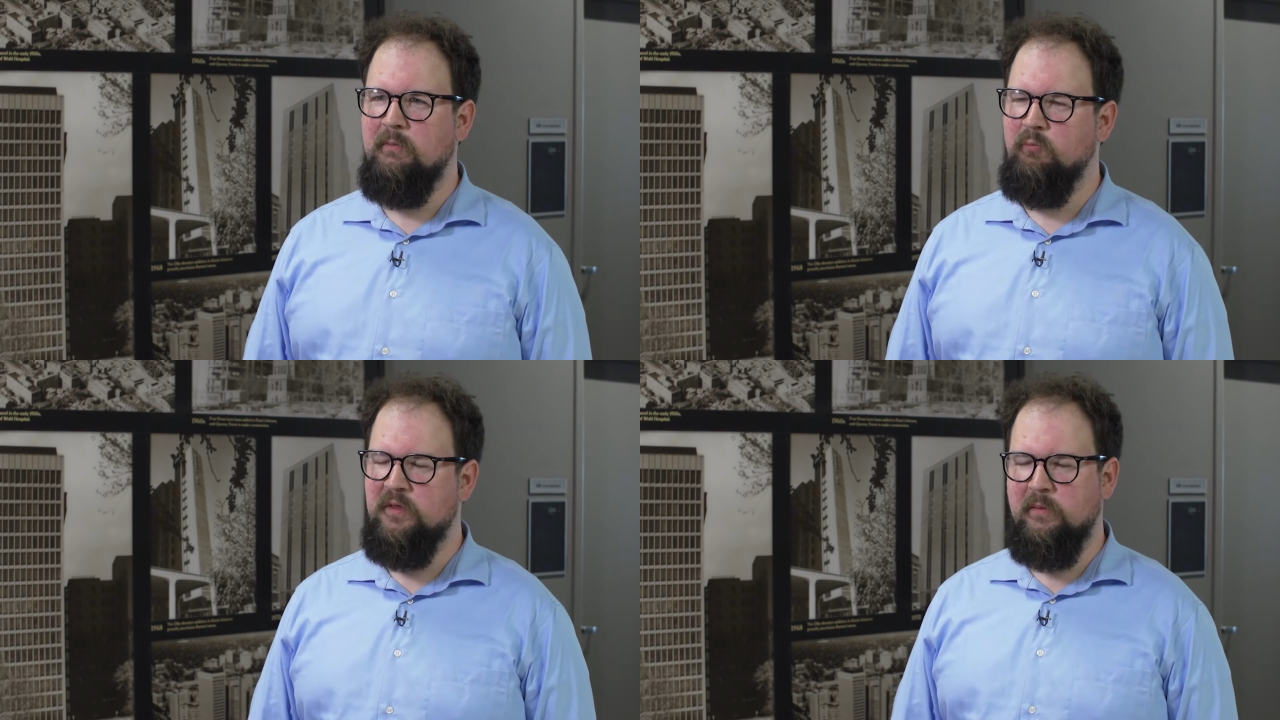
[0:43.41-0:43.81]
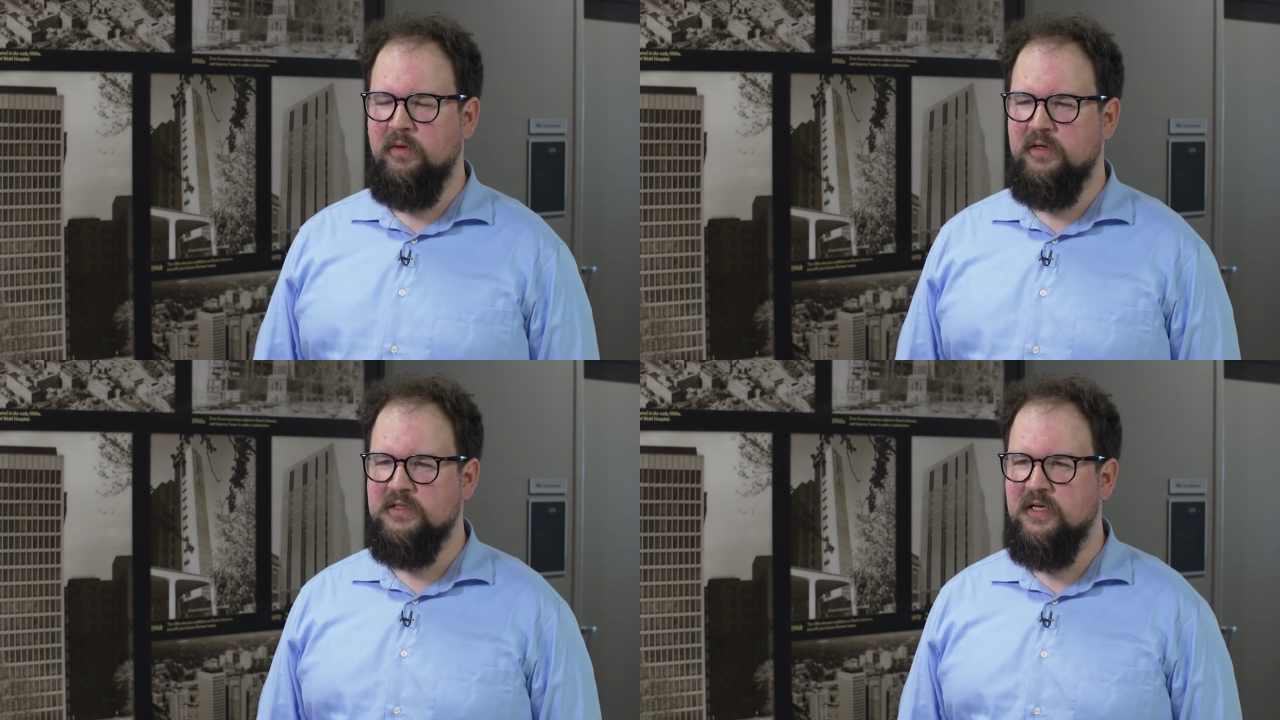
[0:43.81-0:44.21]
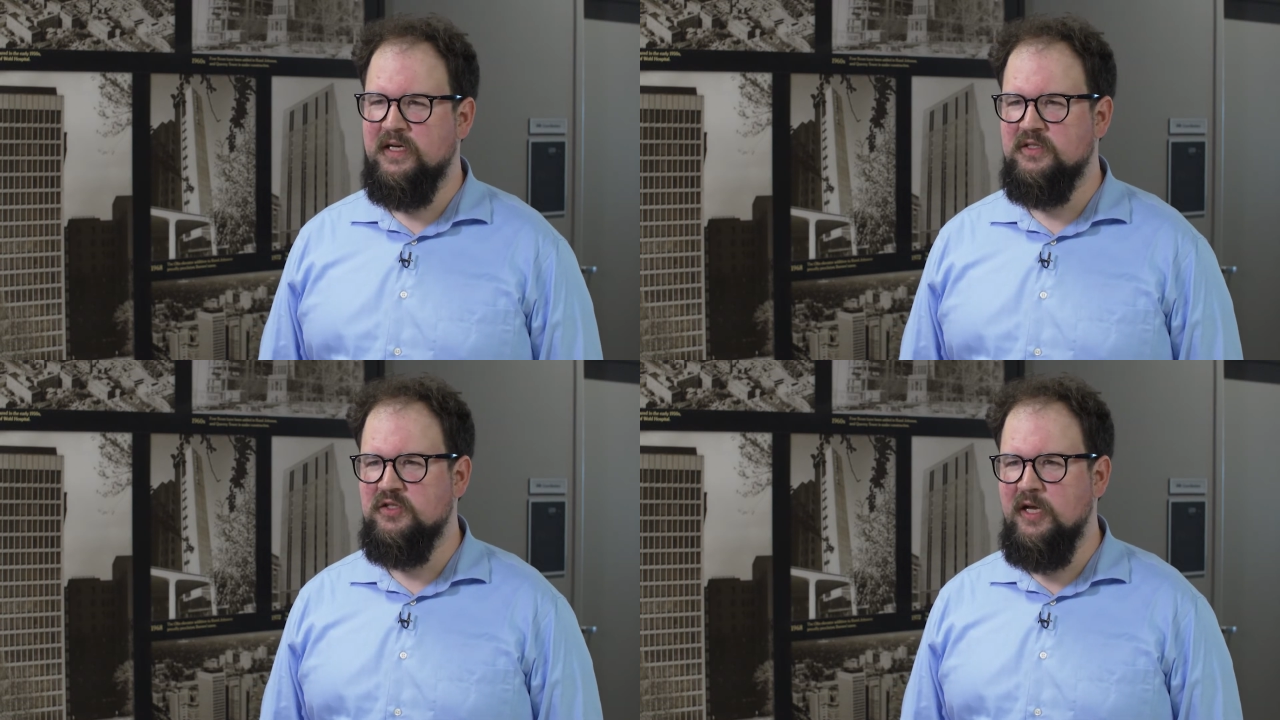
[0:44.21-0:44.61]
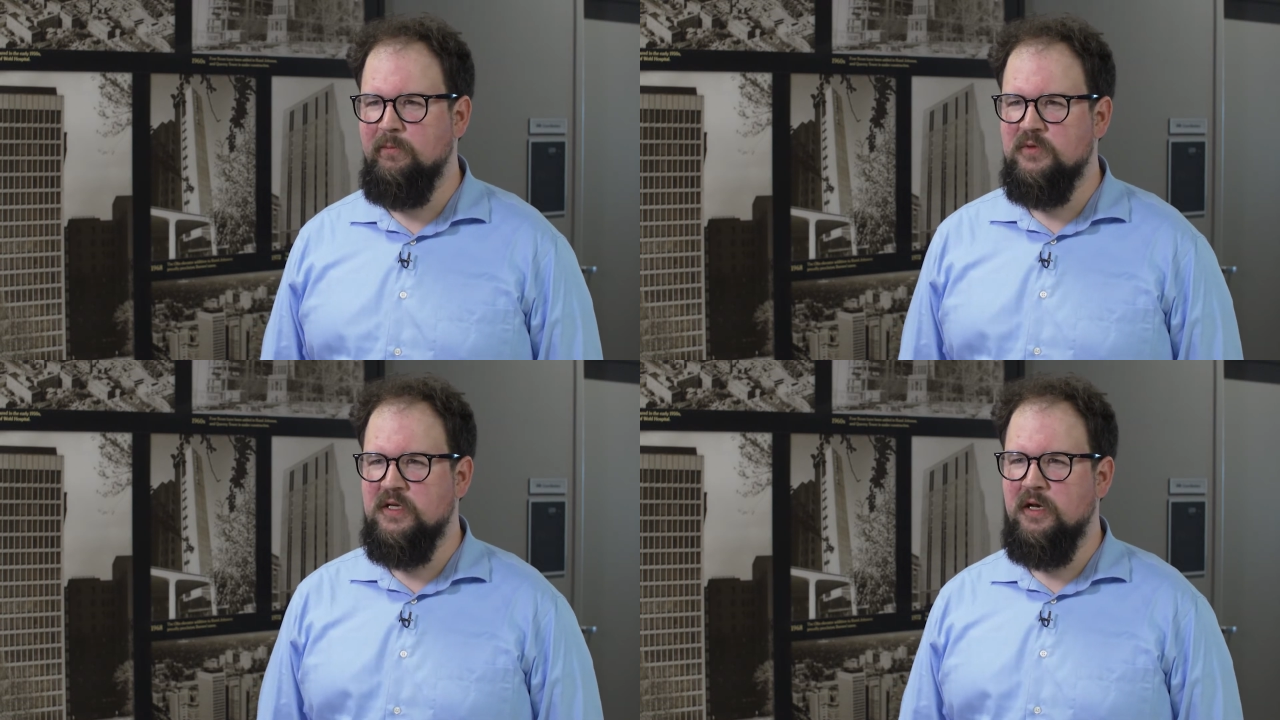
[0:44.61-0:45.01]
what the building size and
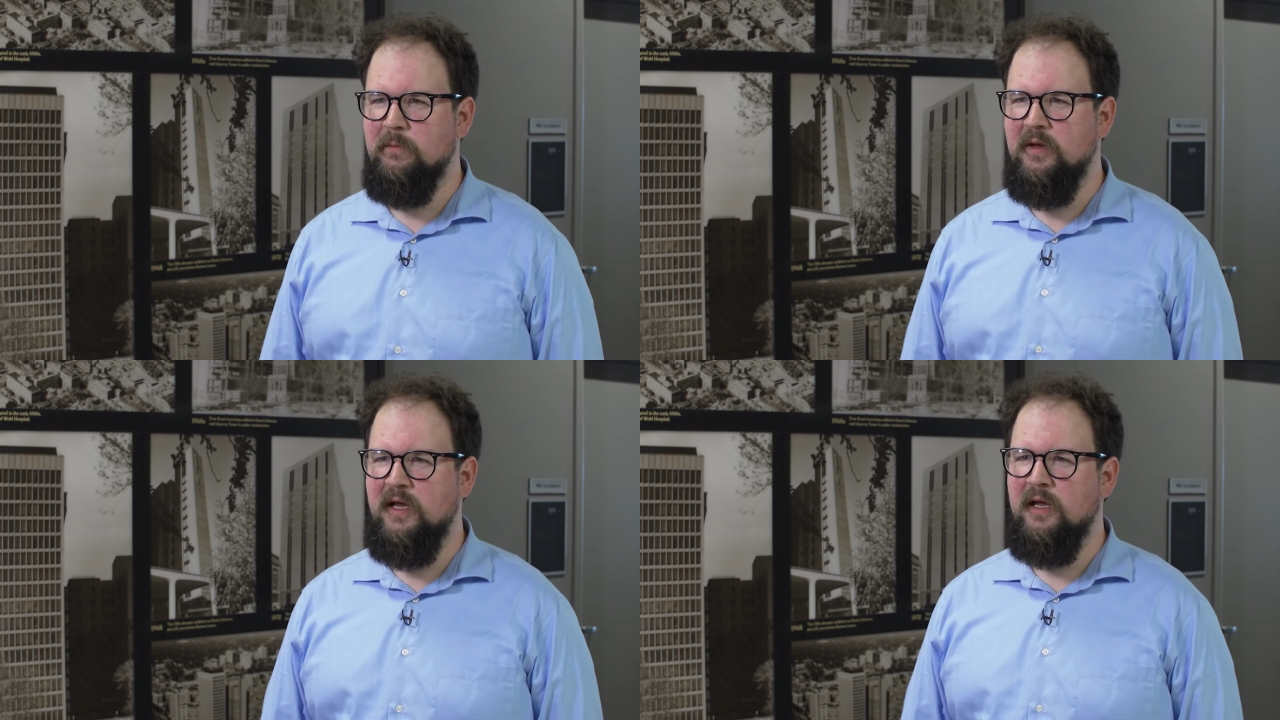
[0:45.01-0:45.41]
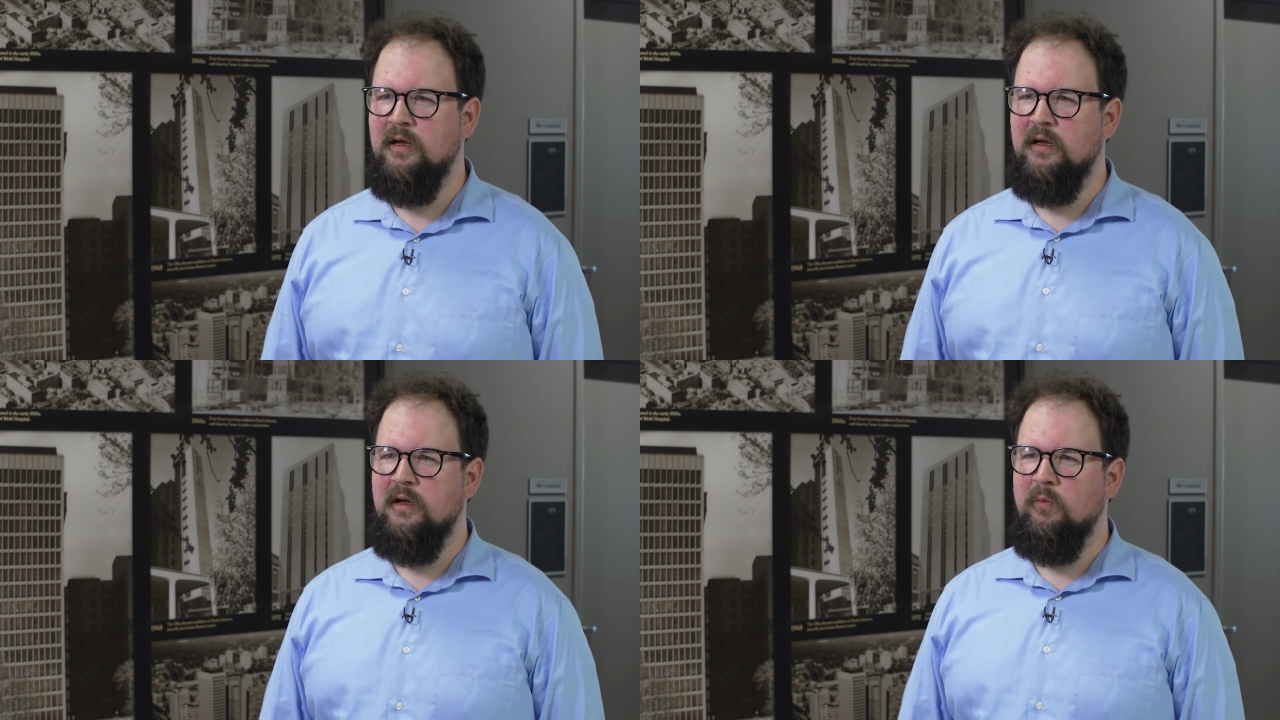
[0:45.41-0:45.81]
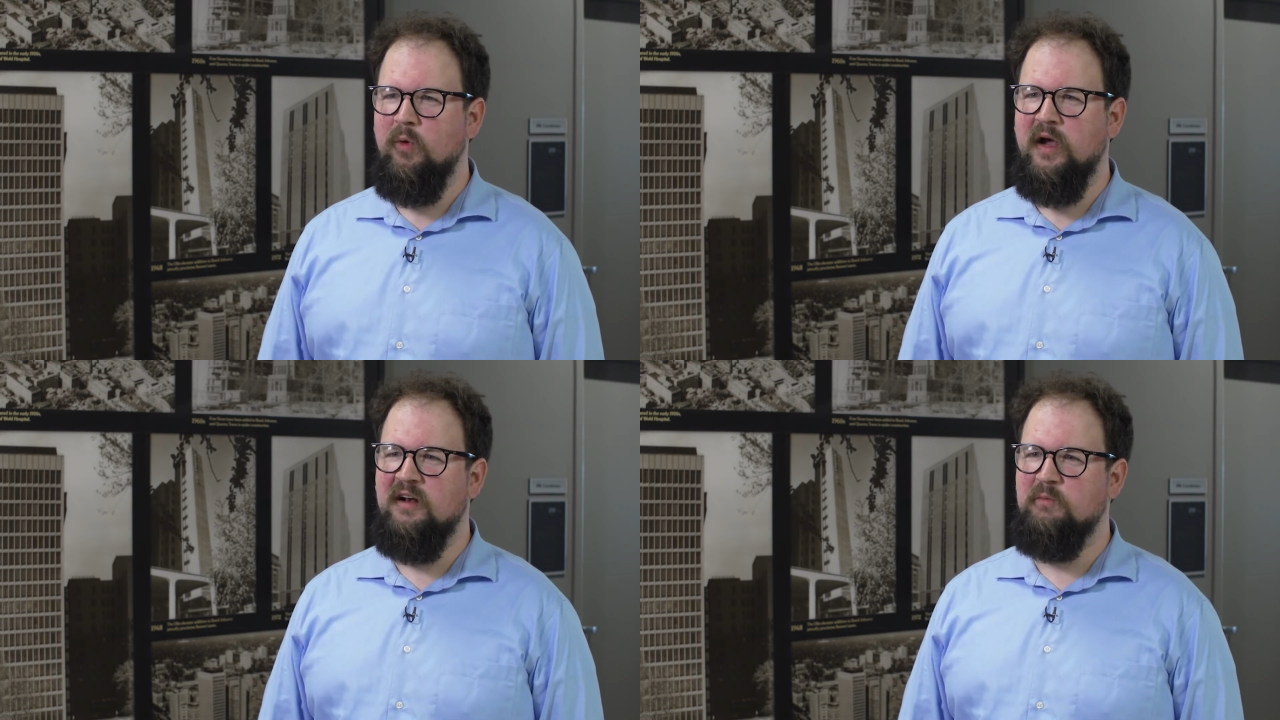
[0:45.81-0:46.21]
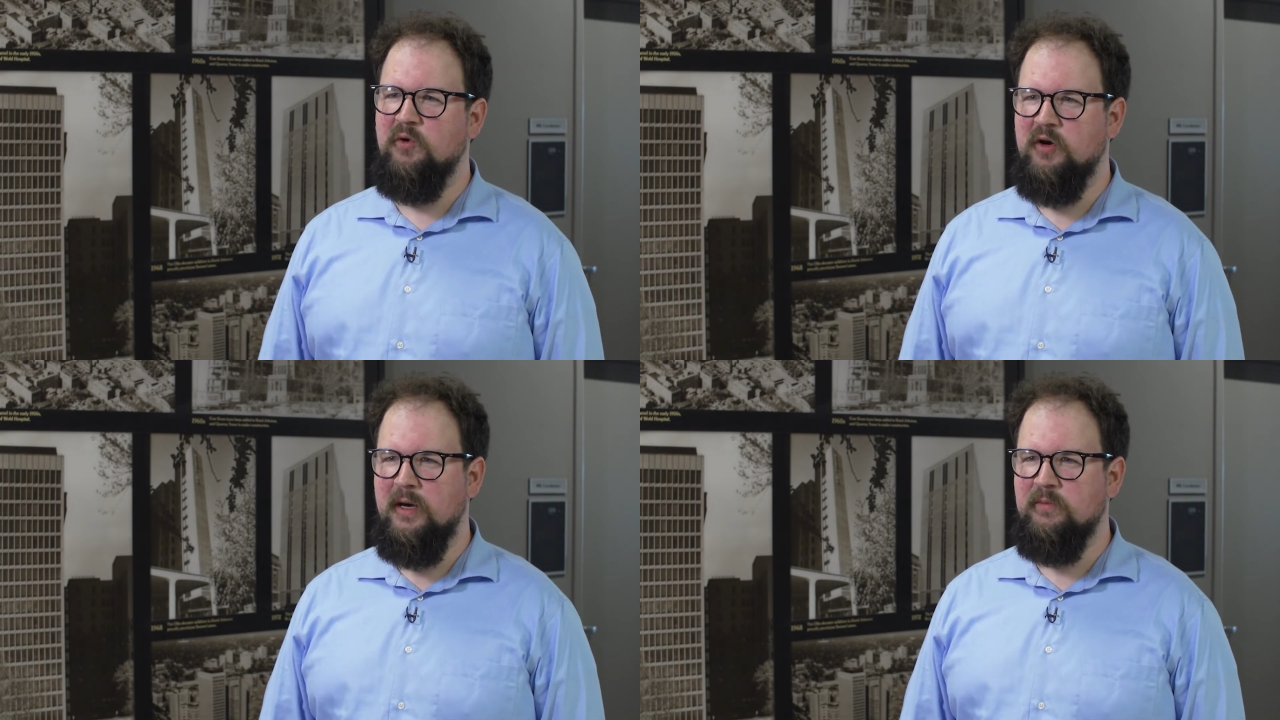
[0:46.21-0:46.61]
shape was going to be, what kind of
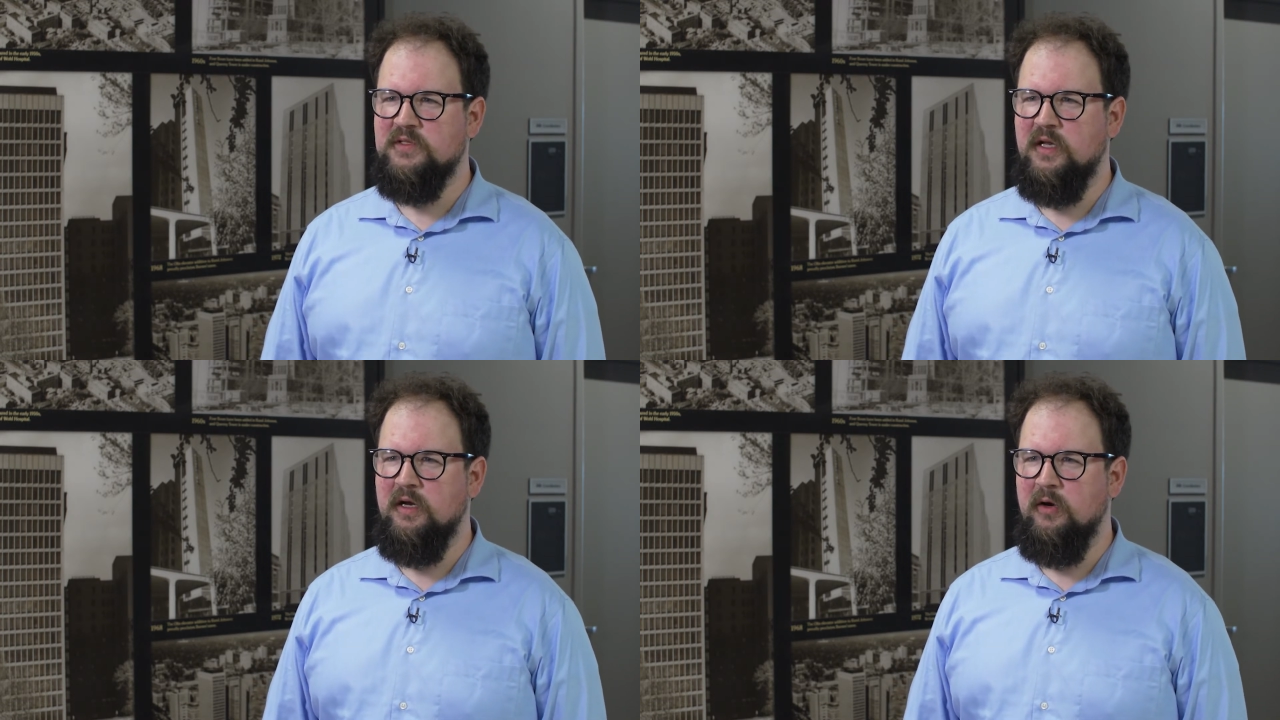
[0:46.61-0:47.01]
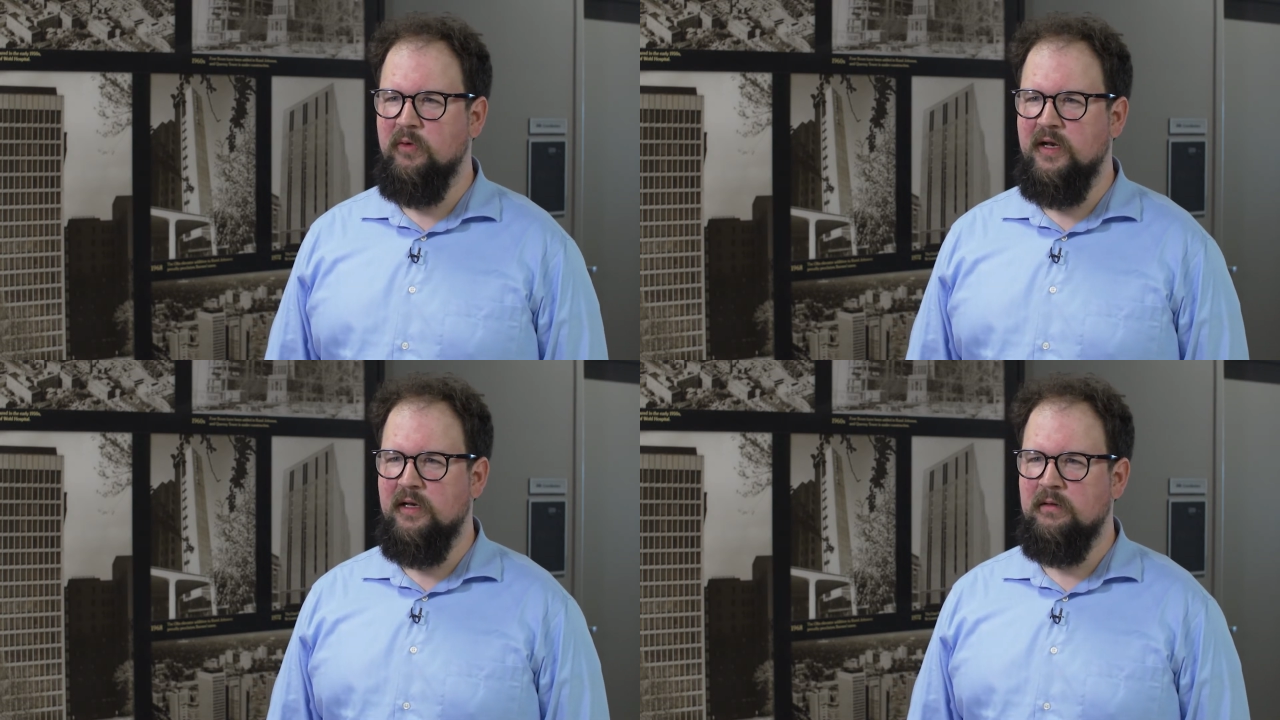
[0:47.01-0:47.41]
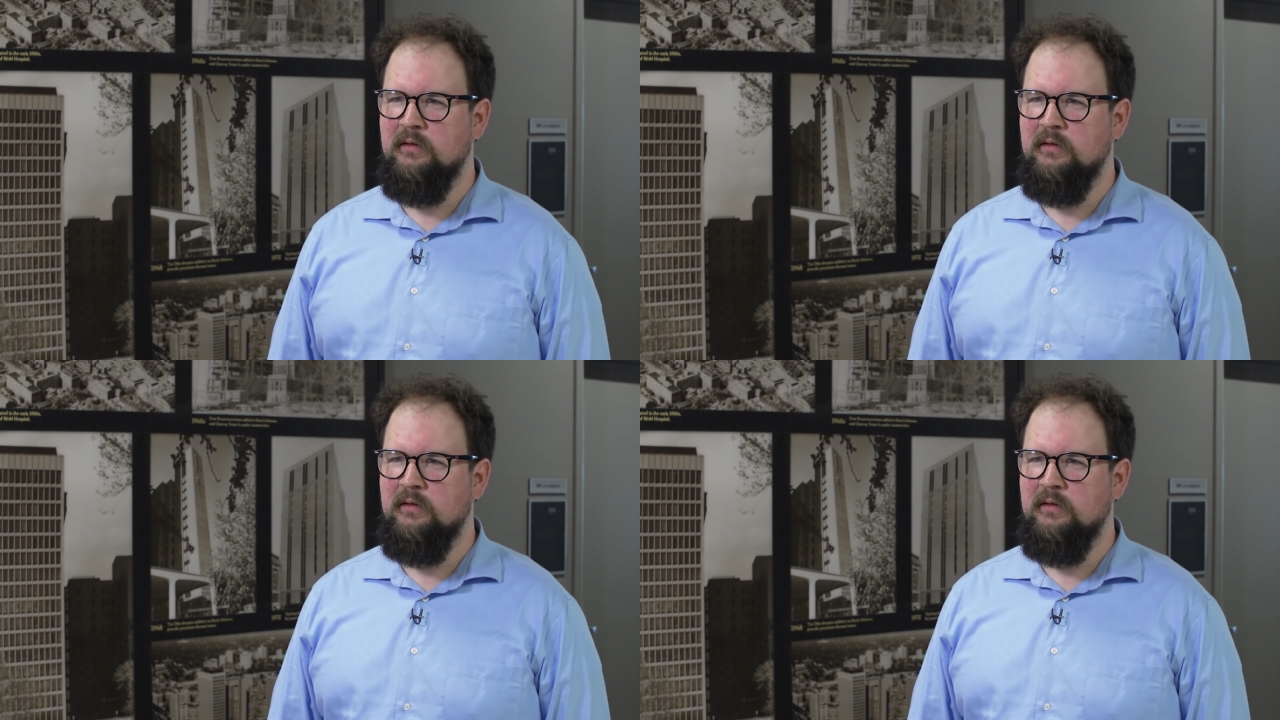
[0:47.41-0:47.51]
program was going to go in it.